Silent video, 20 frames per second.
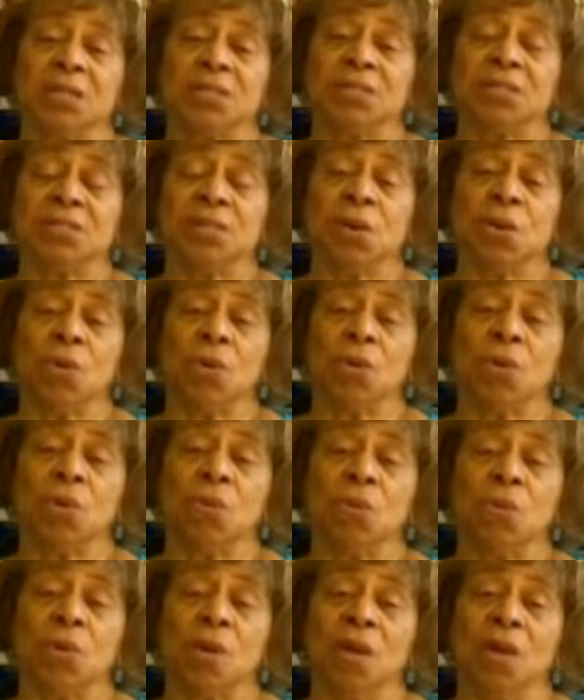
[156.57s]
So,
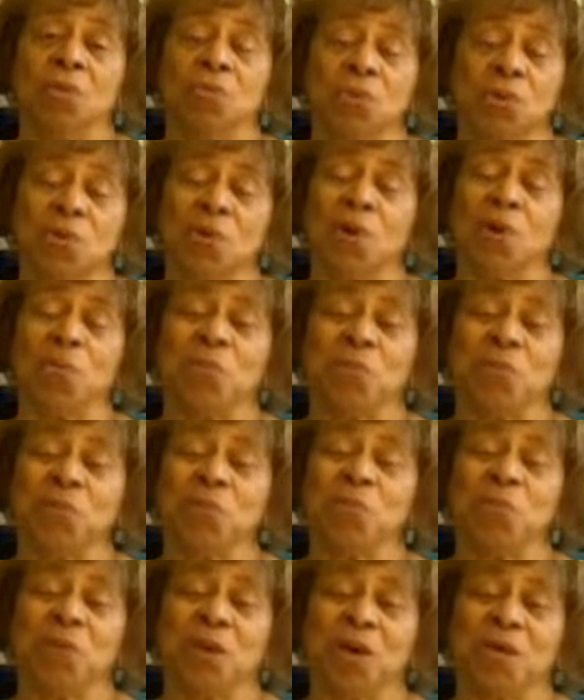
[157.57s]
and we were all
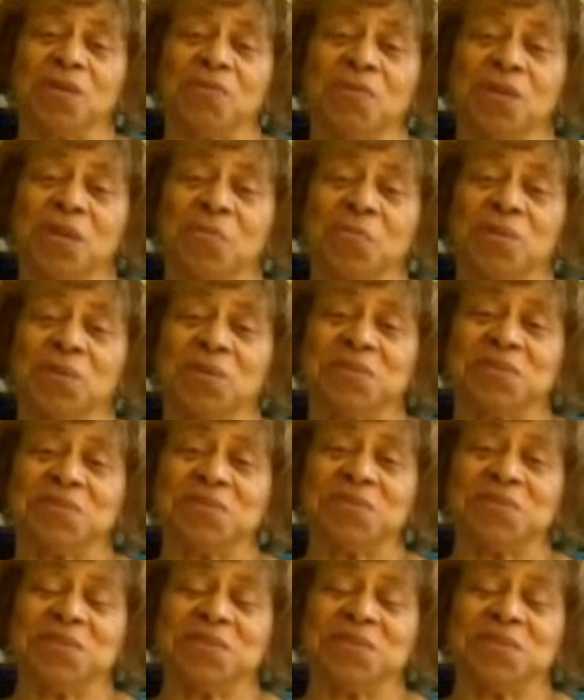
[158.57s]
pretty proud of that because